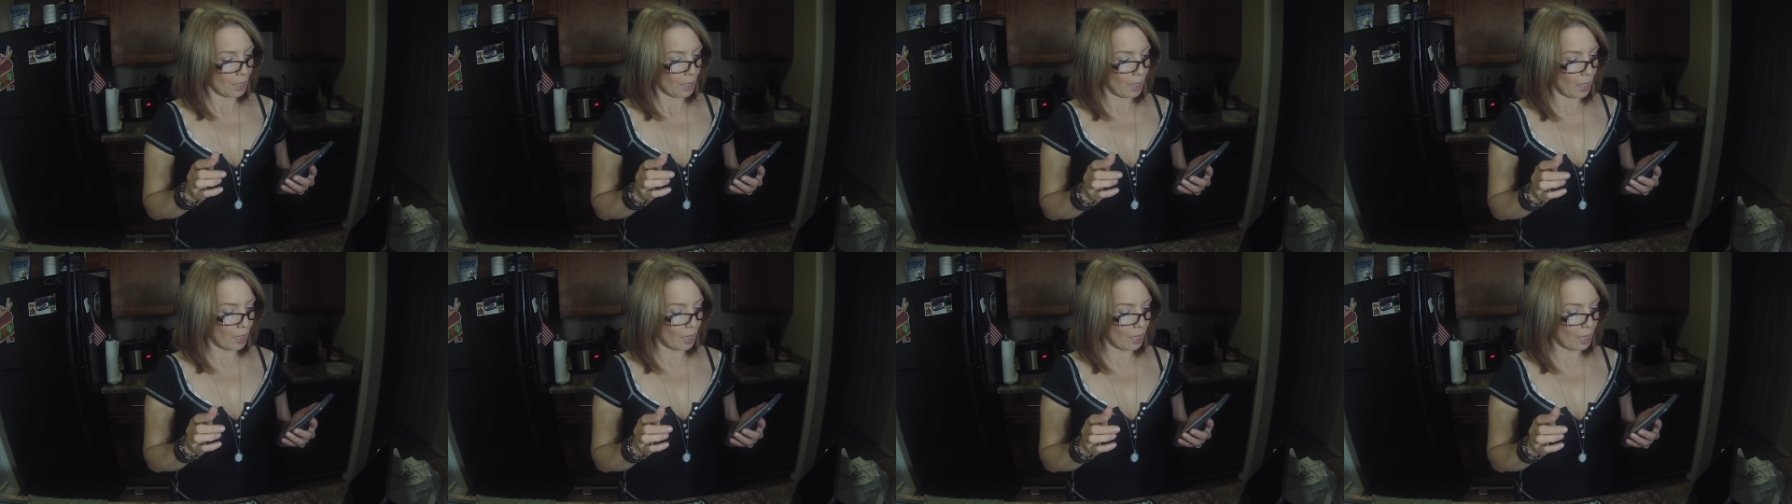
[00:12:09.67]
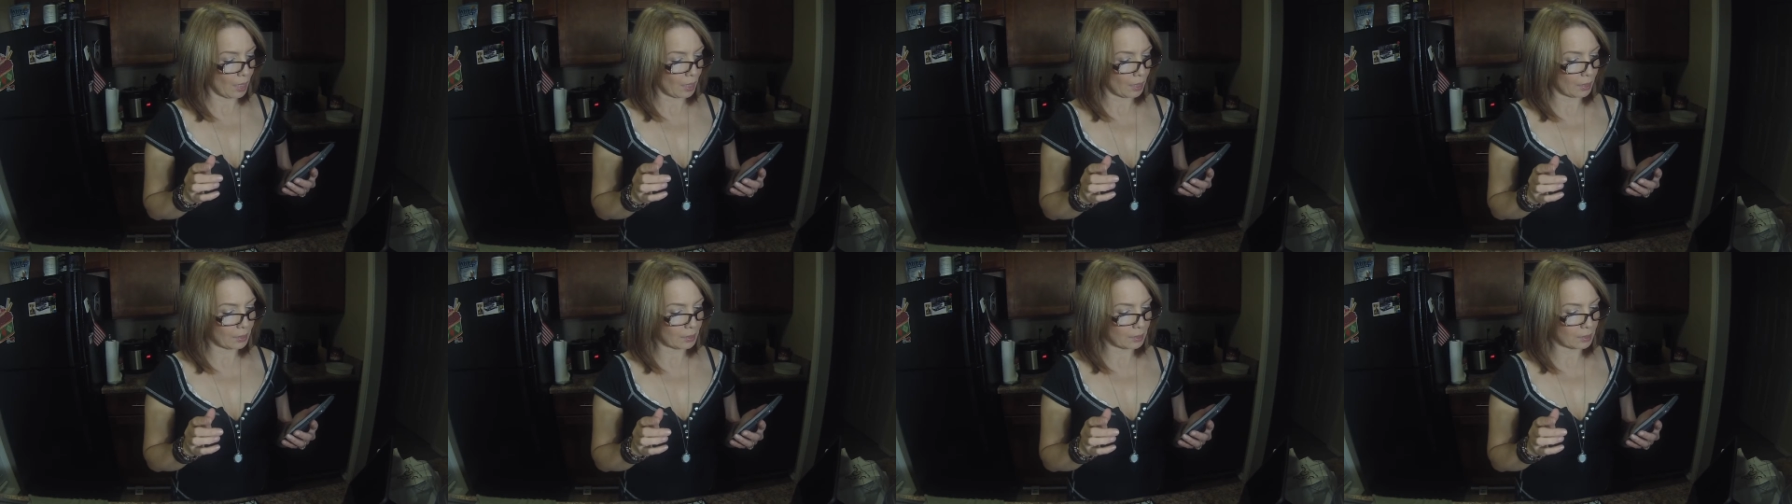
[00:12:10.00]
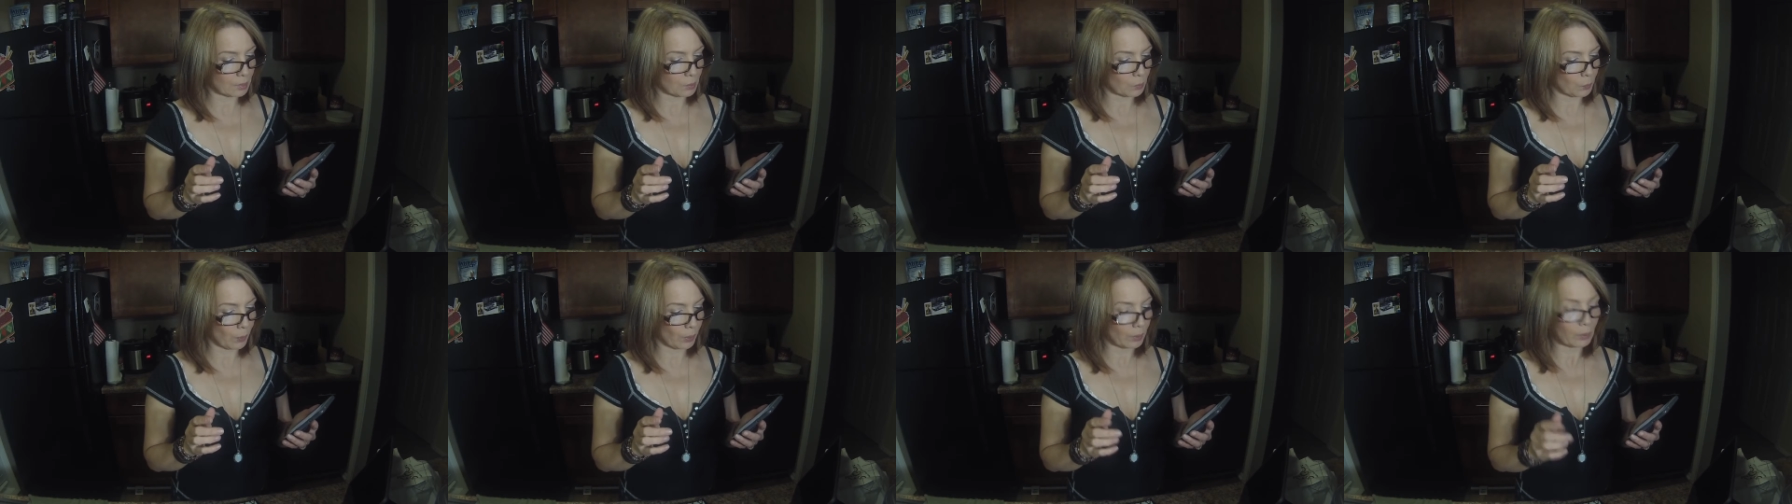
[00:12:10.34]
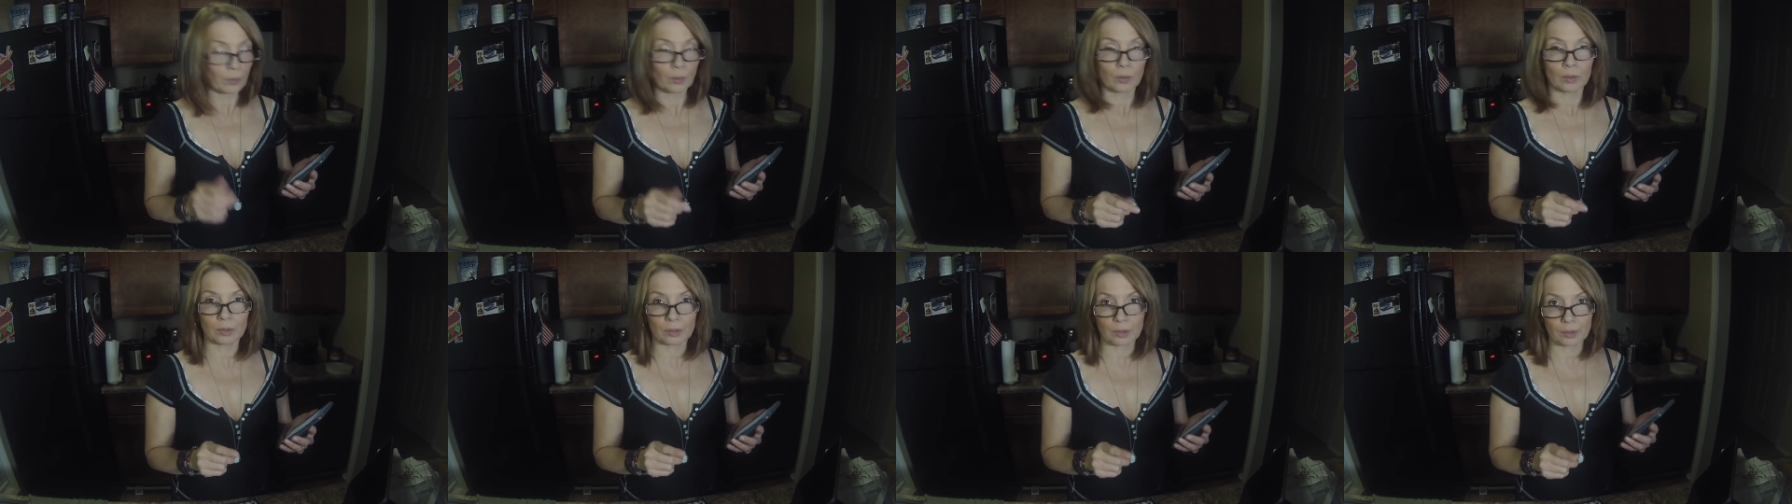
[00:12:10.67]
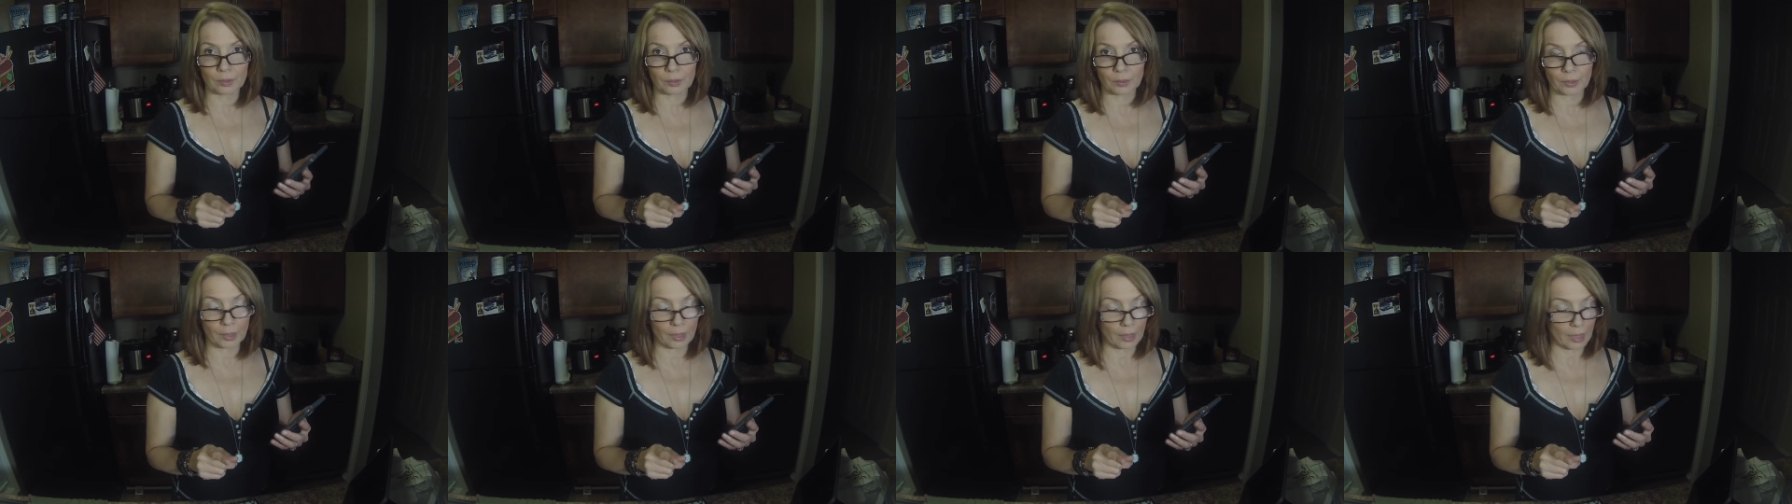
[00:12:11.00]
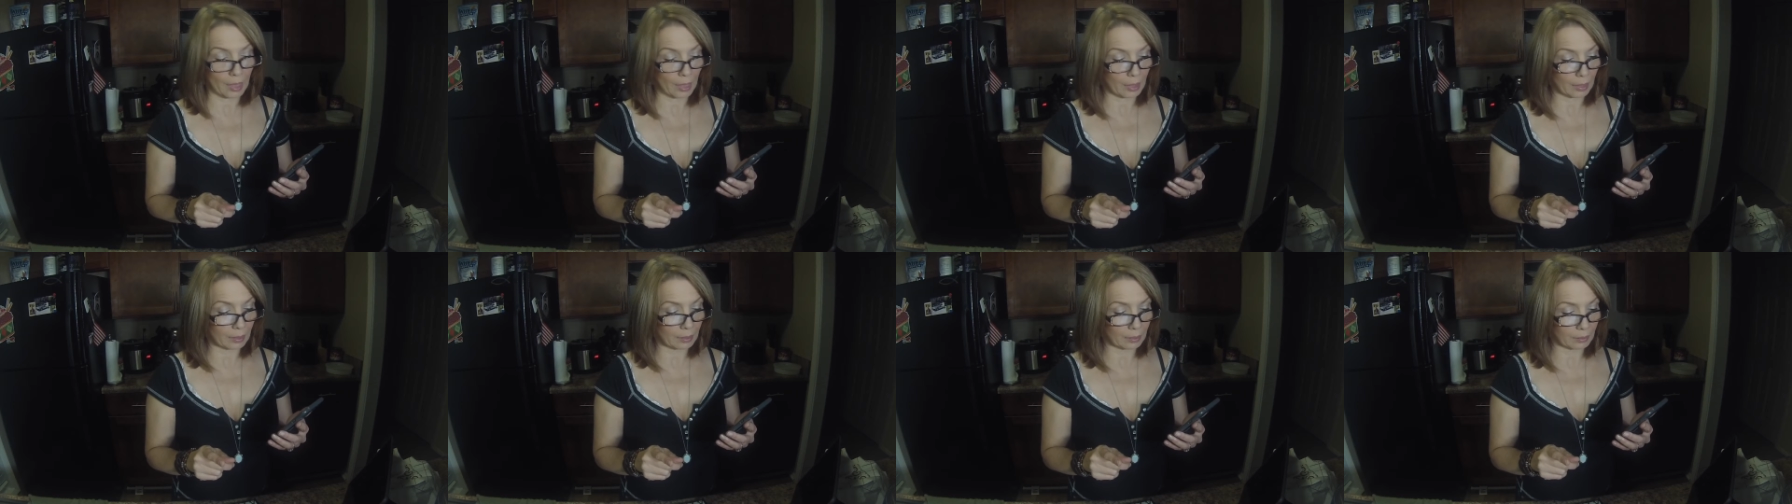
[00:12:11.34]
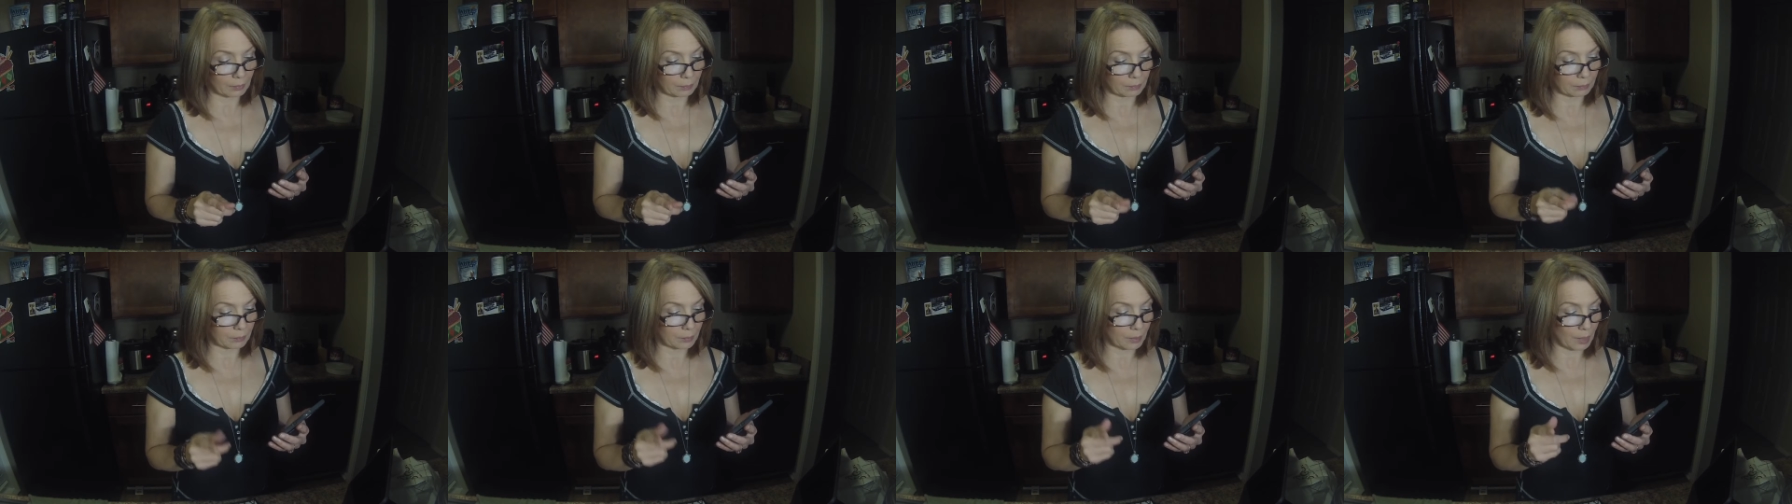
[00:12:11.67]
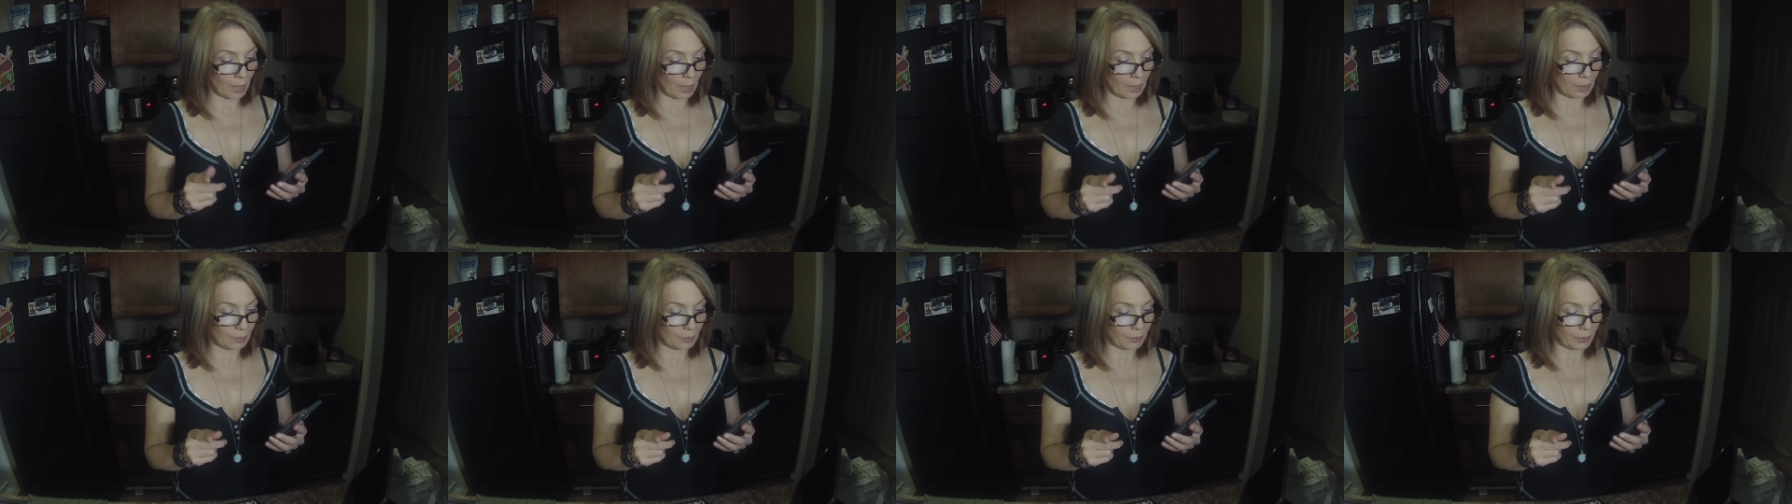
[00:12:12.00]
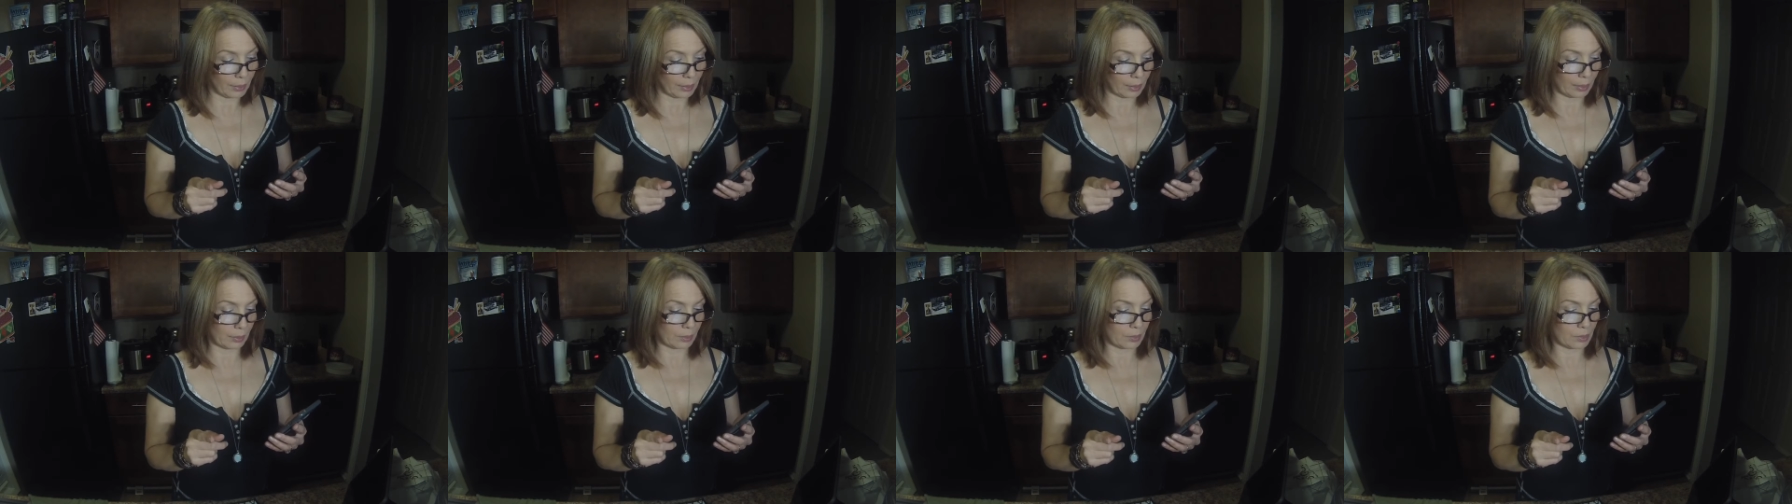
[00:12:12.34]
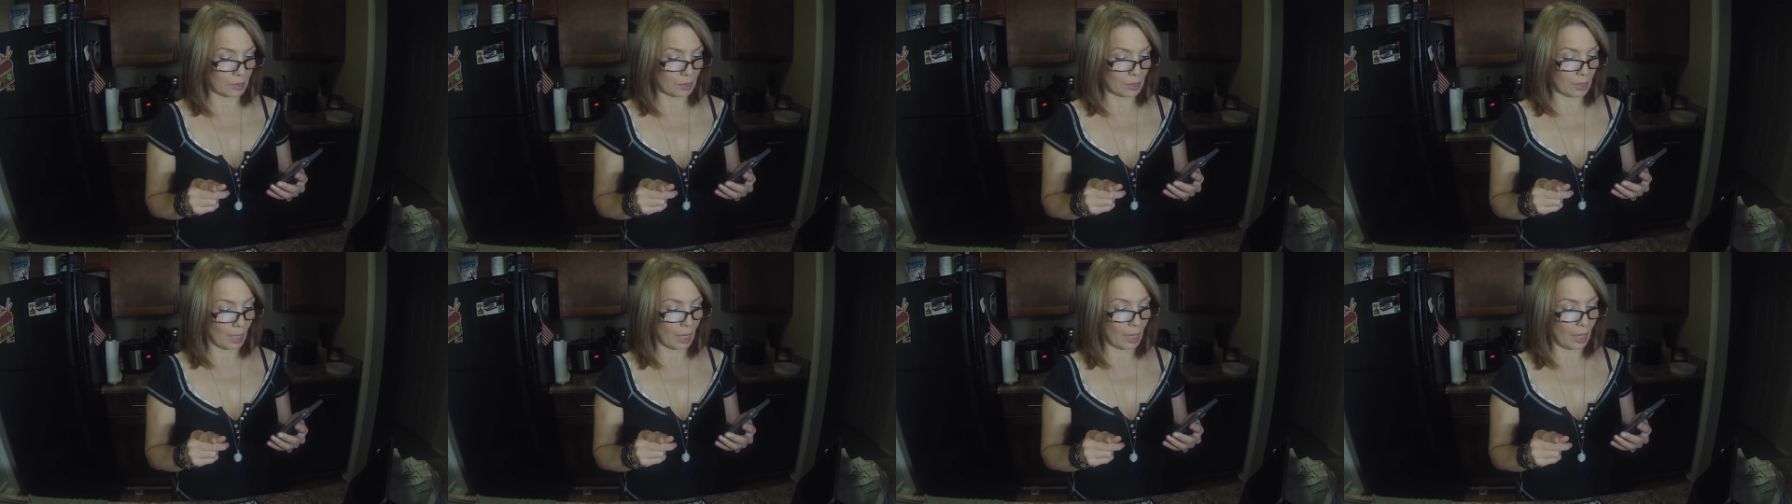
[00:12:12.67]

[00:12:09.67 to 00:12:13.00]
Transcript: Is 139 calories,